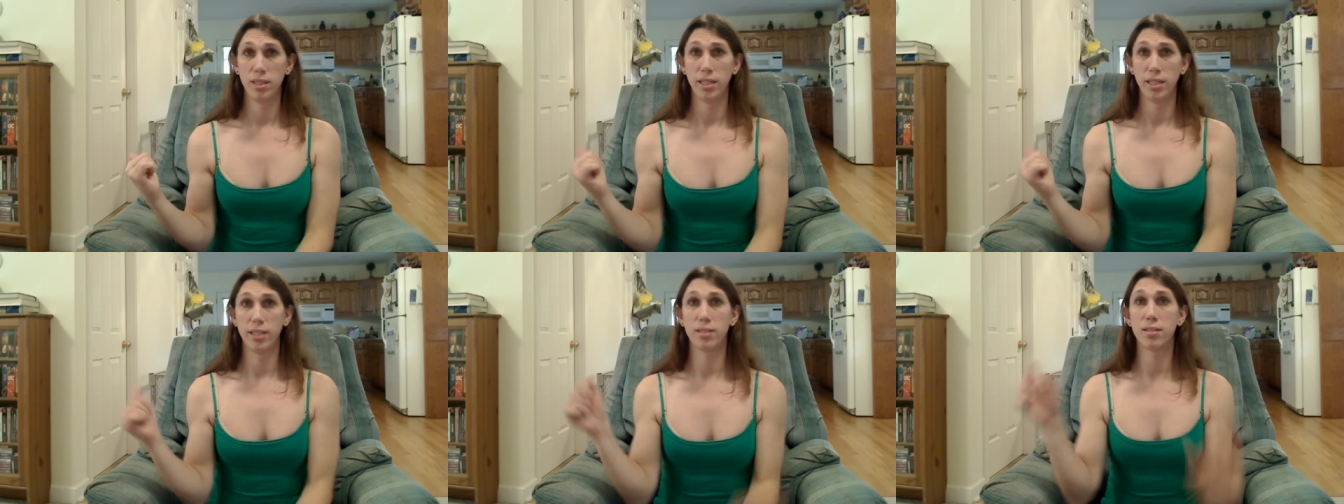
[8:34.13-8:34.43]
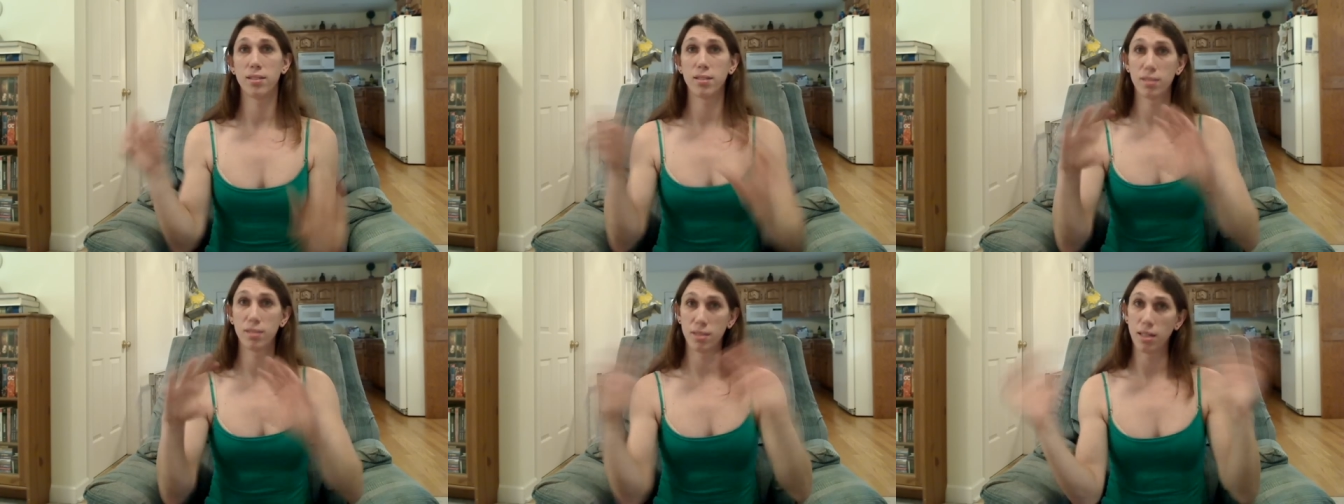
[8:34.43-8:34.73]

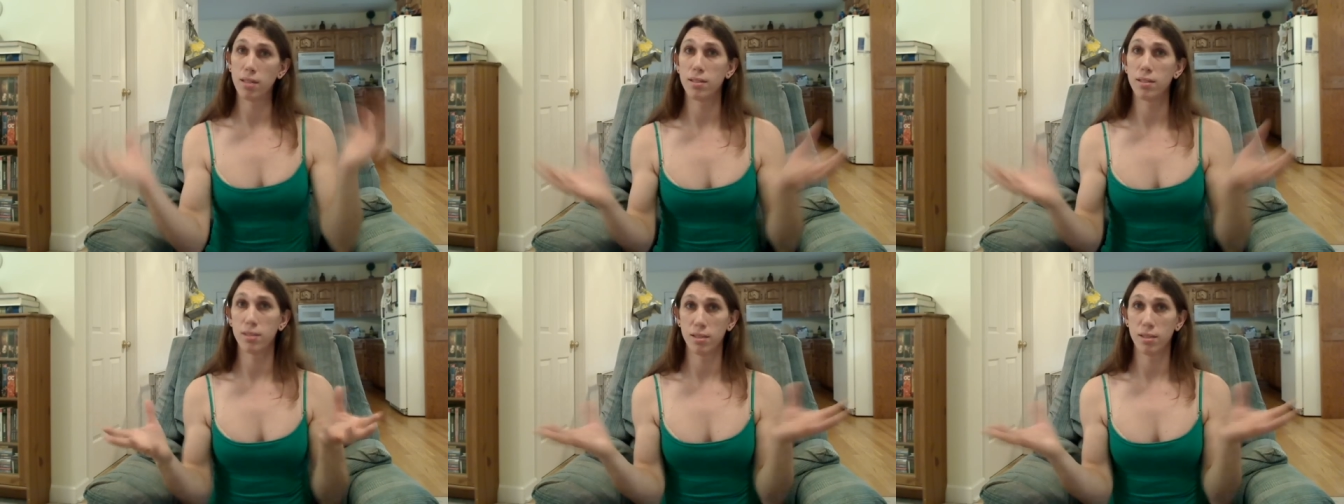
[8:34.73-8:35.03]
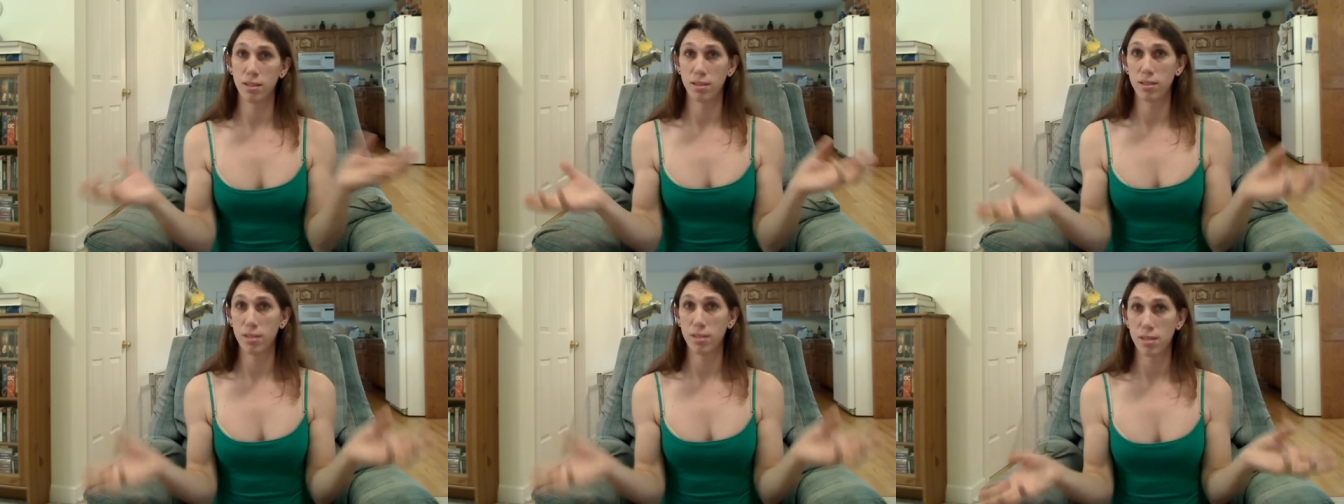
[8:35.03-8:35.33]
It's a
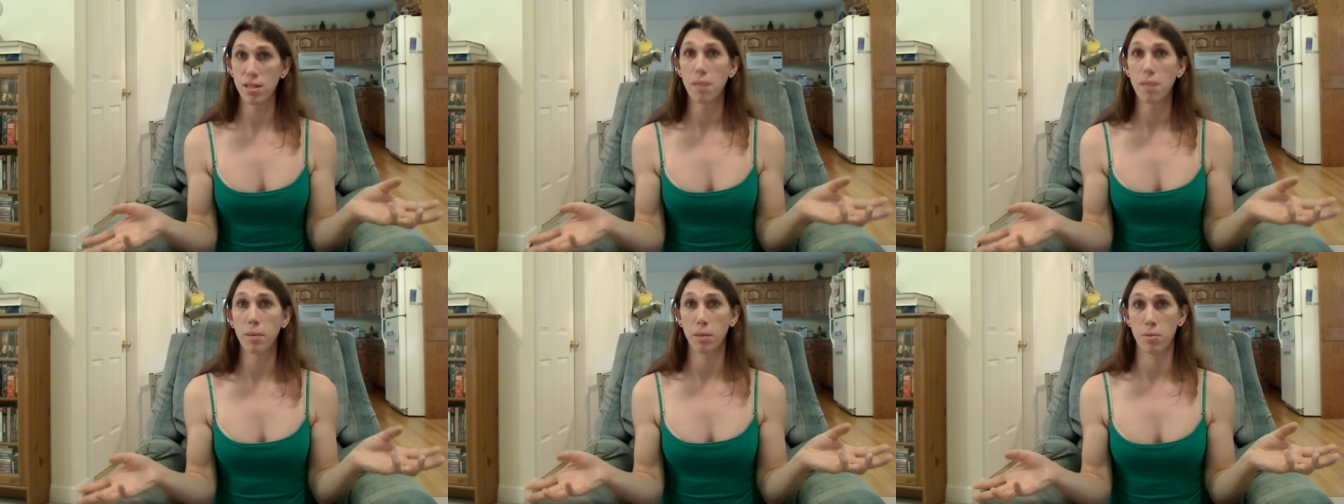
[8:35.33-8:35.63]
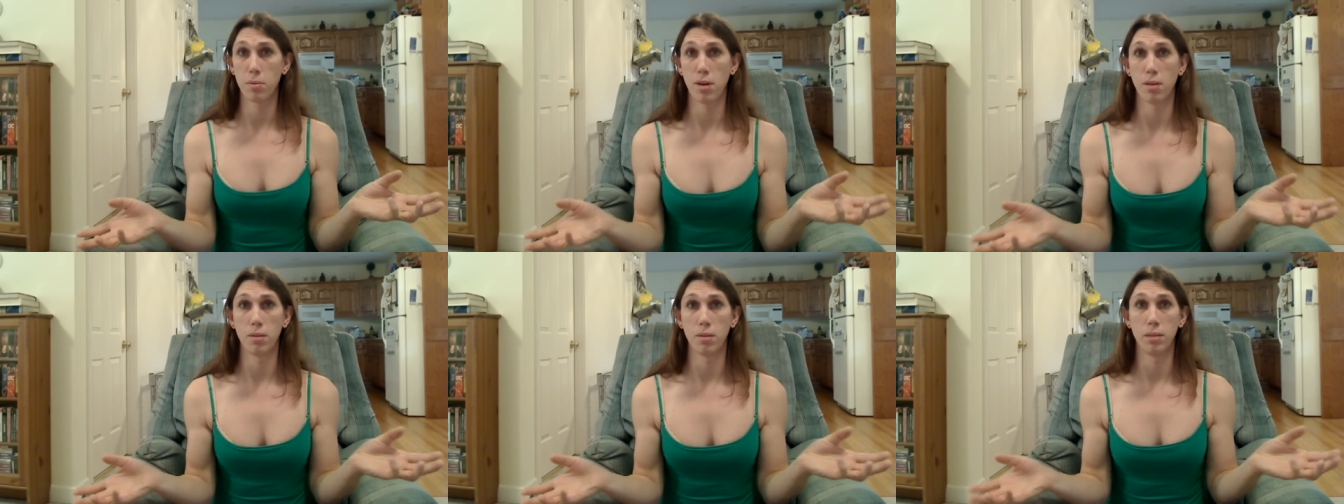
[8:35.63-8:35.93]
systemic
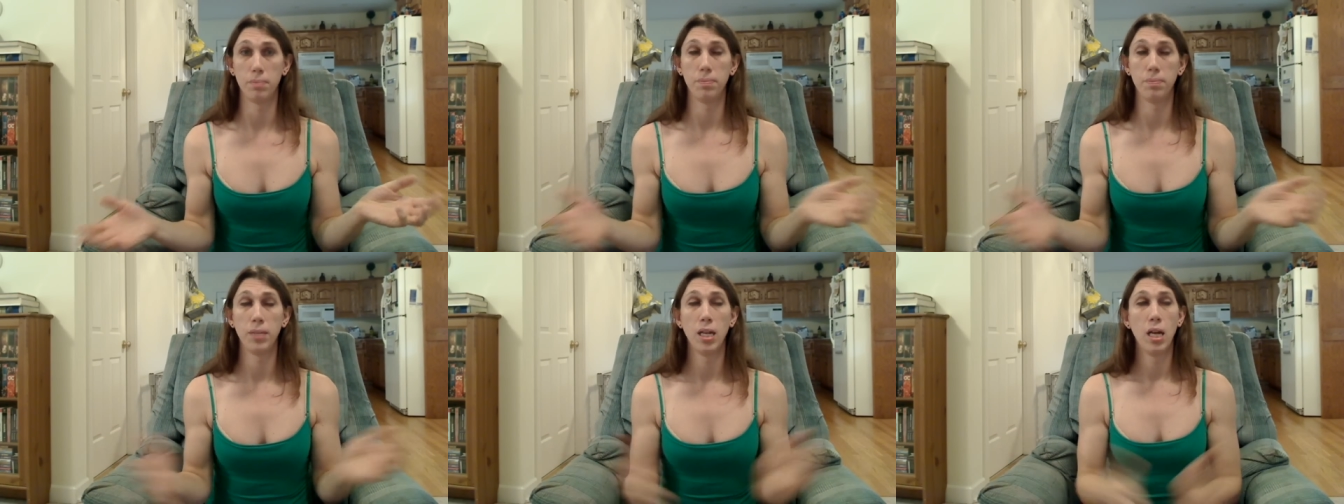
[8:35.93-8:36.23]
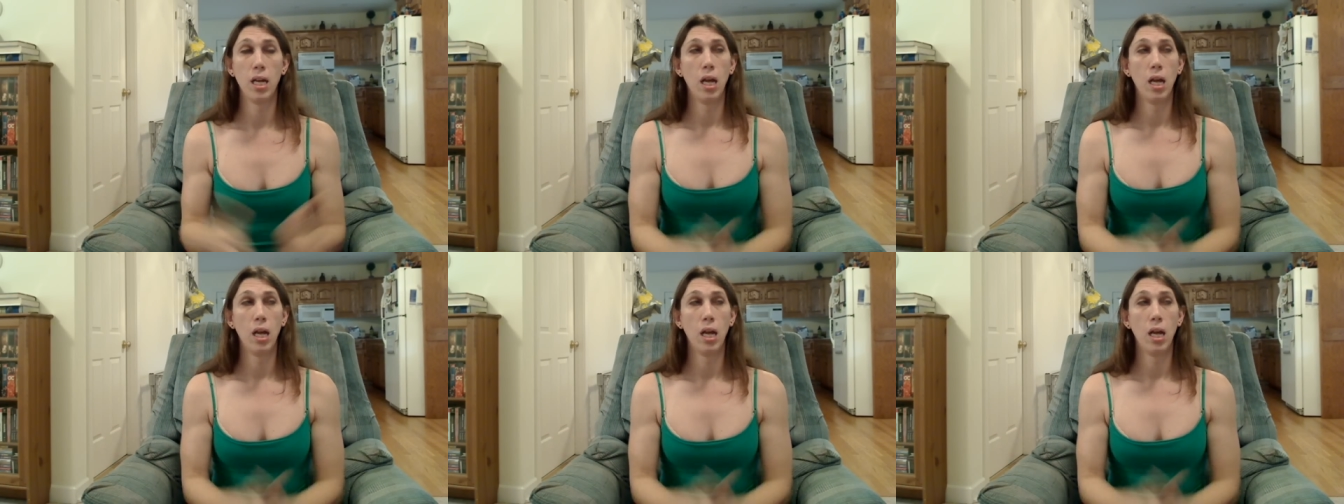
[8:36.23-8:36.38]
problem.